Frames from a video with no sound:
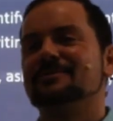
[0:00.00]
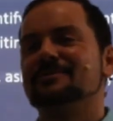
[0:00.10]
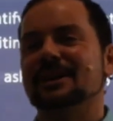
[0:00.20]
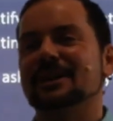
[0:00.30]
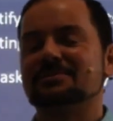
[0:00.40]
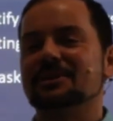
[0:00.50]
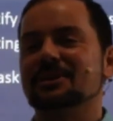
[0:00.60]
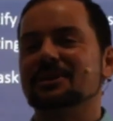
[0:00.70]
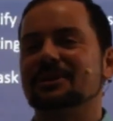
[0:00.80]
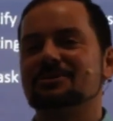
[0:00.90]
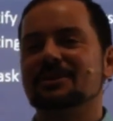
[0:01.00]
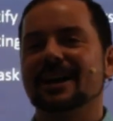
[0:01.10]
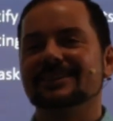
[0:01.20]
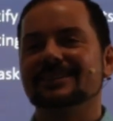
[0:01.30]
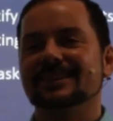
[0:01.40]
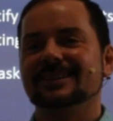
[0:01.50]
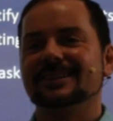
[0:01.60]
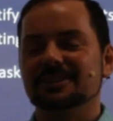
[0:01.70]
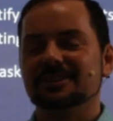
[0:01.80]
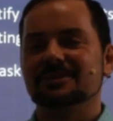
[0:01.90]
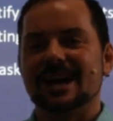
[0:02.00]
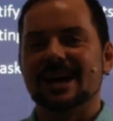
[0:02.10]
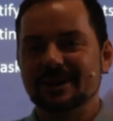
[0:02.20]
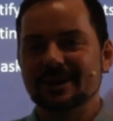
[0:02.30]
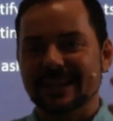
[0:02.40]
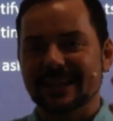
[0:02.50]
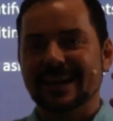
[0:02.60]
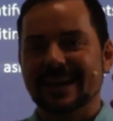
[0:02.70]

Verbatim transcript: That's what you're trying to get to, is how do I get